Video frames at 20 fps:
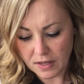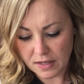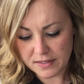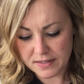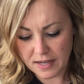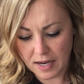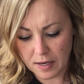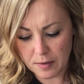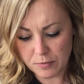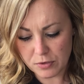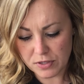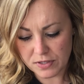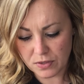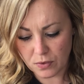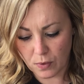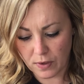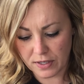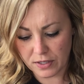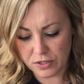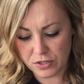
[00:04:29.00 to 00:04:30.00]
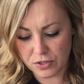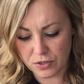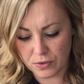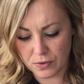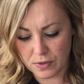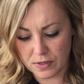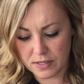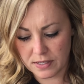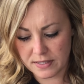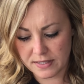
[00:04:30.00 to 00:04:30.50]
is I am just going
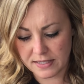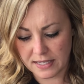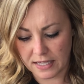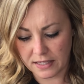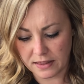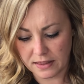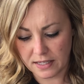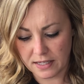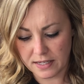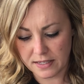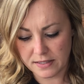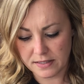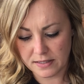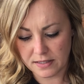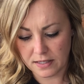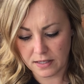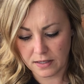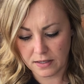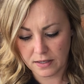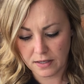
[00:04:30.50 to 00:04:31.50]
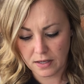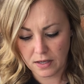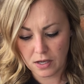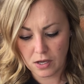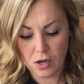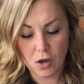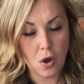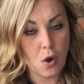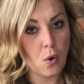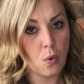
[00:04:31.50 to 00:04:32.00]
to set this
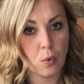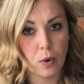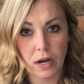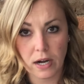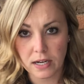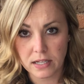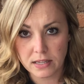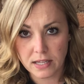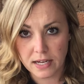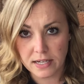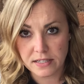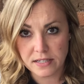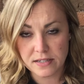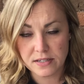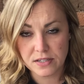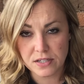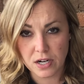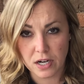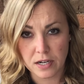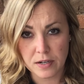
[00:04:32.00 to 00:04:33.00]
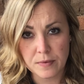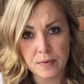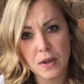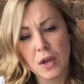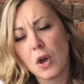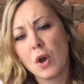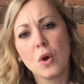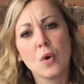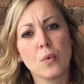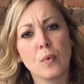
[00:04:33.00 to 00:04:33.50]
where I'd like to start.
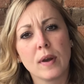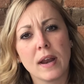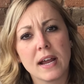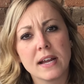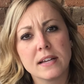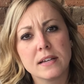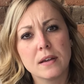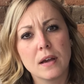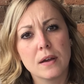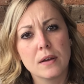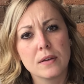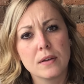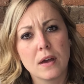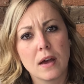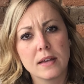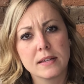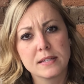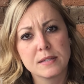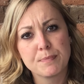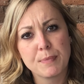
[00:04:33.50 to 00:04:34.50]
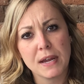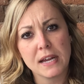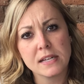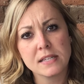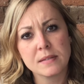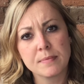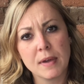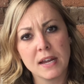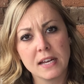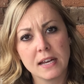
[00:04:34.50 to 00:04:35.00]
When I
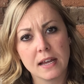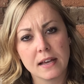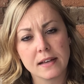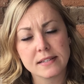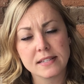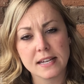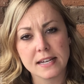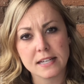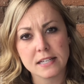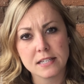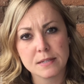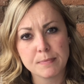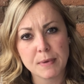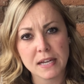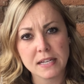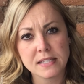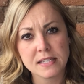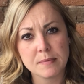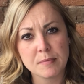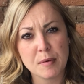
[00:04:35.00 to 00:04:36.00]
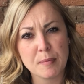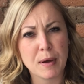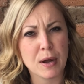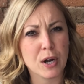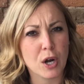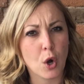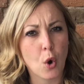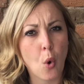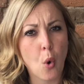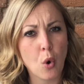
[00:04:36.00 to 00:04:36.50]
space my nails, I space them about
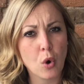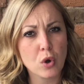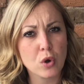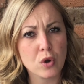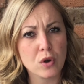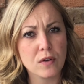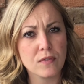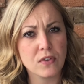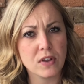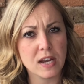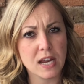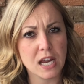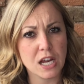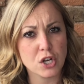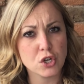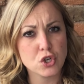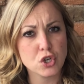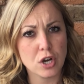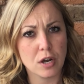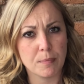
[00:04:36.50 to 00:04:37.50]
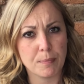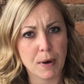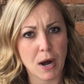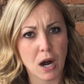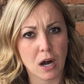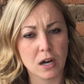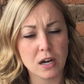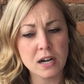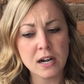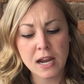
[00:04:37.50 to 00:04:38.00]
1/4 of an inch
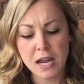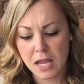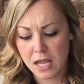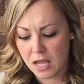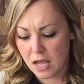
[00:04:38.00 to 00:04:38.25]
apart.